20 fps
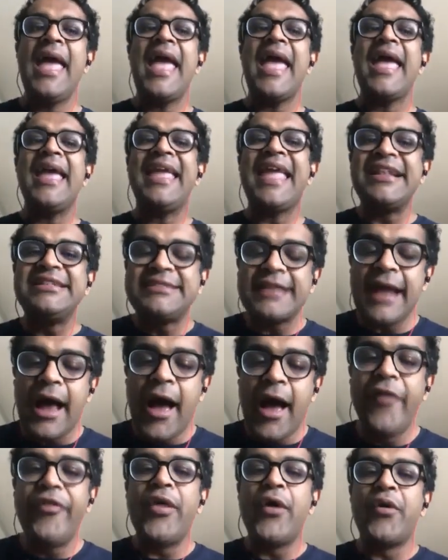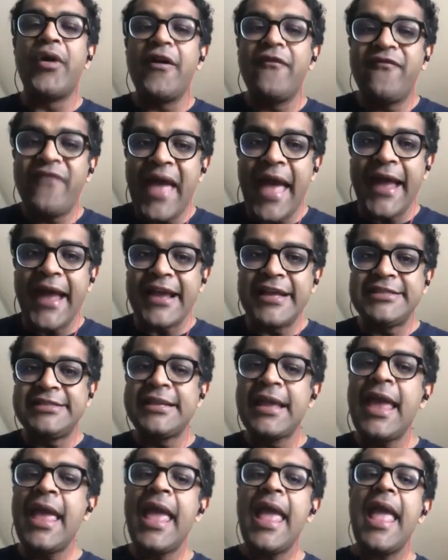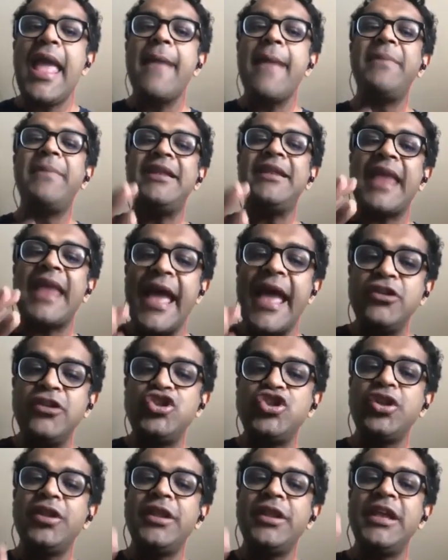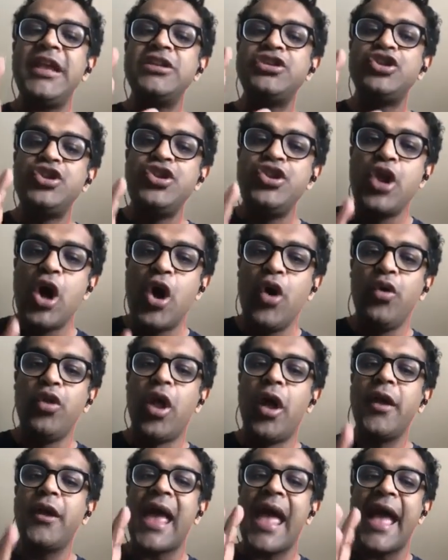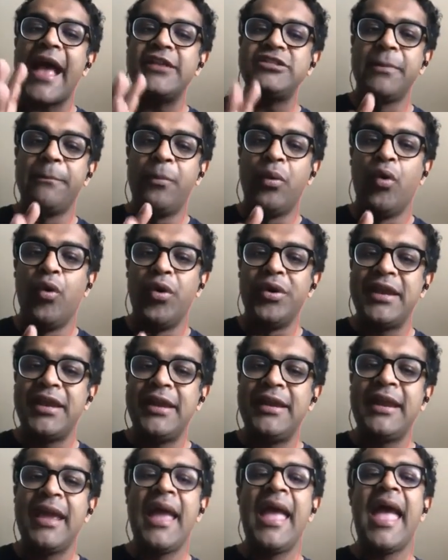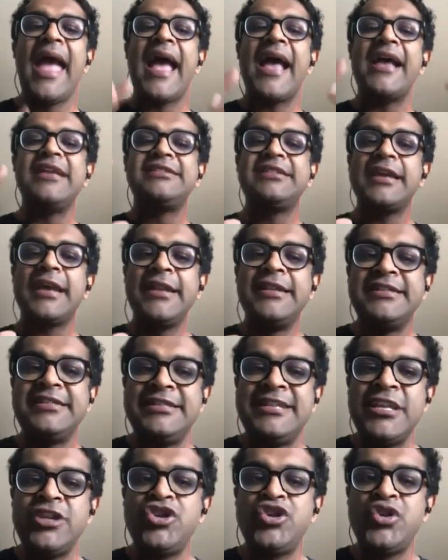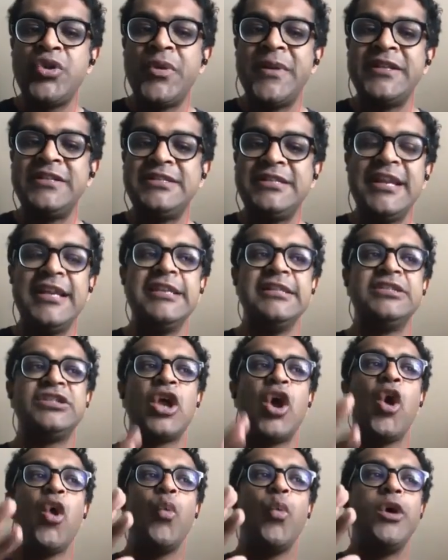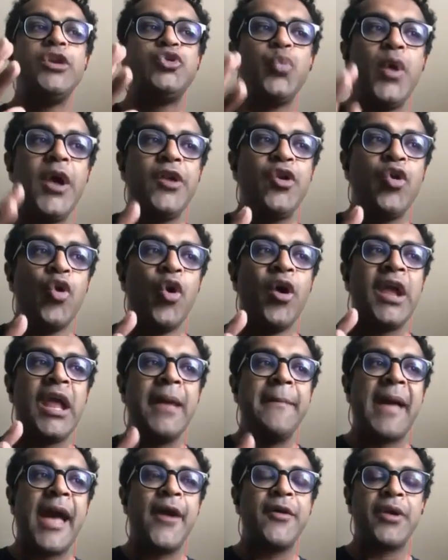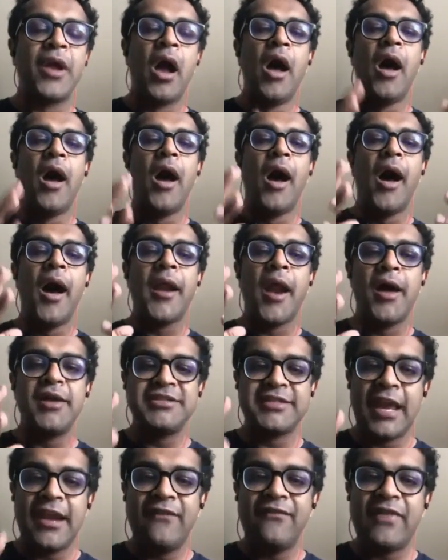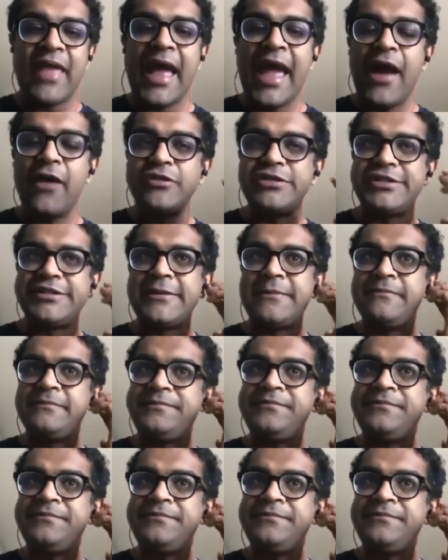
against other effects, it potentially is no longer as important as the constituencies which we're talking about on our side of the House.